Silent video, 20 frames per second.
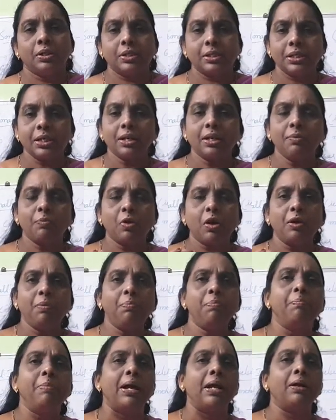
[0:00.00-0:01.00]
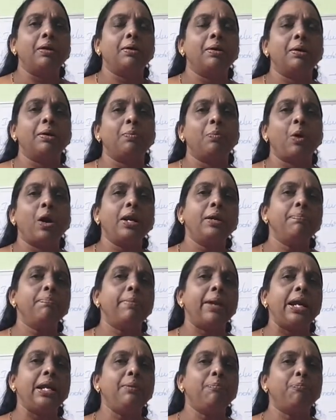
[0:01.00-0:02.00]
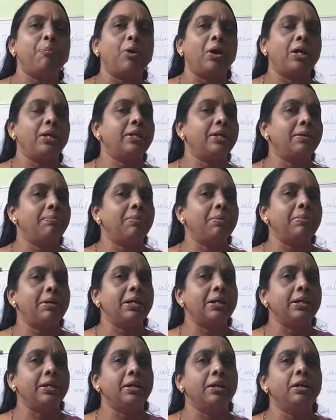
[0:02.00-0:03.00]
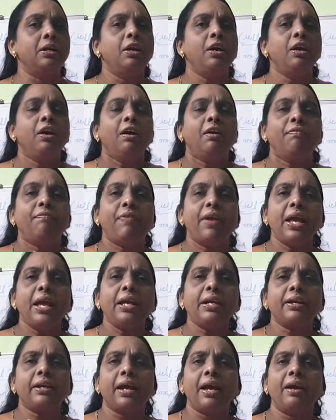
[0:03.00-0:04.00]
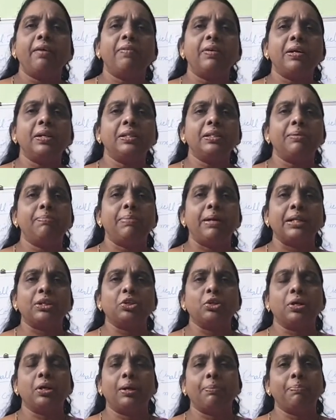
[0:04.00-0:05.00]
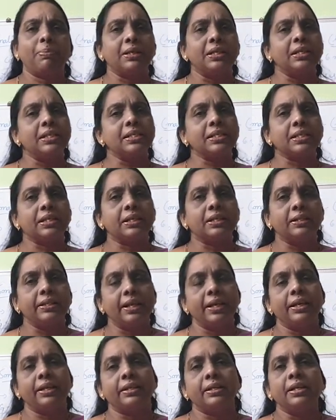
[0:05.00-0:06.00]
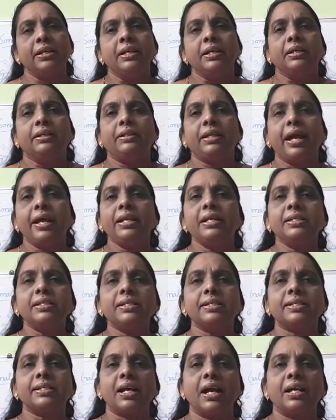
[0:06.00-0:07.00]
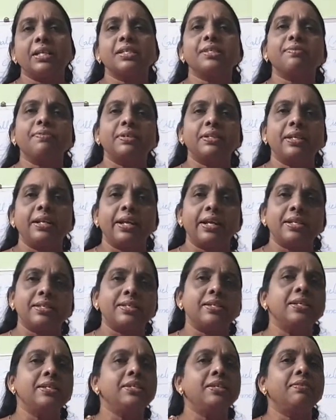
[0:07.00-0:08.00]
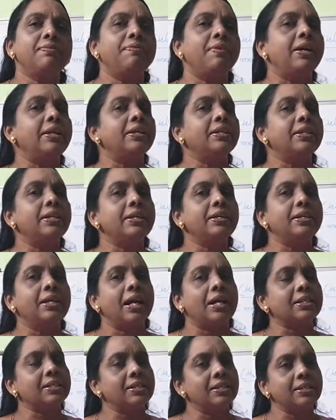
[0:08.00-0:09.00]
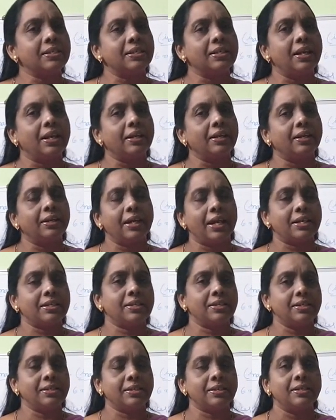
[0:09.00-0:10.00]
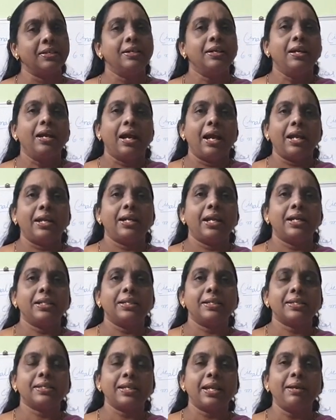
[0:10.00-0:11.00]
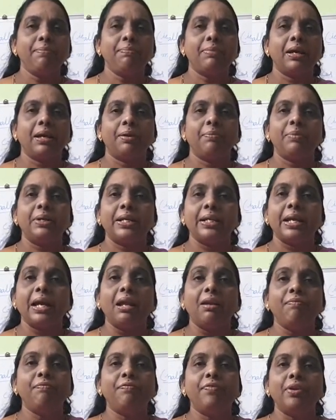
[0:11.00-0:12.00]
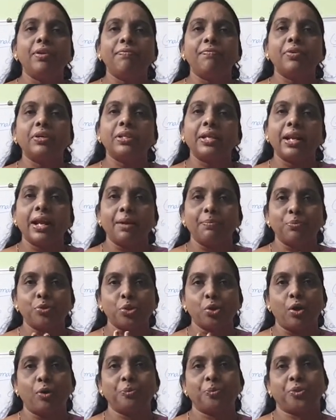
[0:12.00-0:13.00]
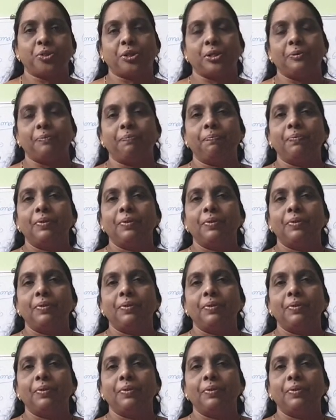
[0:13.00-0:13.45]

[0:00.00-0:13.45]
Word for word: Children, one, uh, one main point remember here, wherever the blood capillaries are there, there is a chance for the exchange of anything gases like gases and at the same time it is helpful for their absorption.